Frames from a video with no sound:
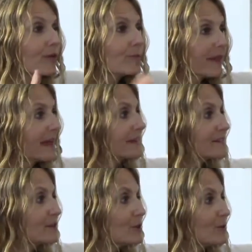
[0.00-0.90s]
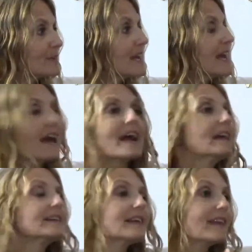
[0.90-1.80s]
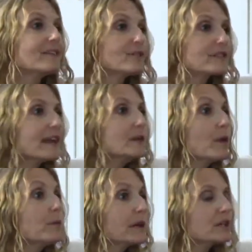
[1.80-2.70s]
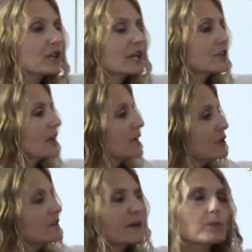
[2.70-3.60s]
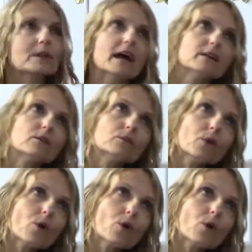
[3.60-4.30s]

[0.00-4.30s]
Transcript: the planet's doomed and there's any way we can change it? And you said, well, I don't know.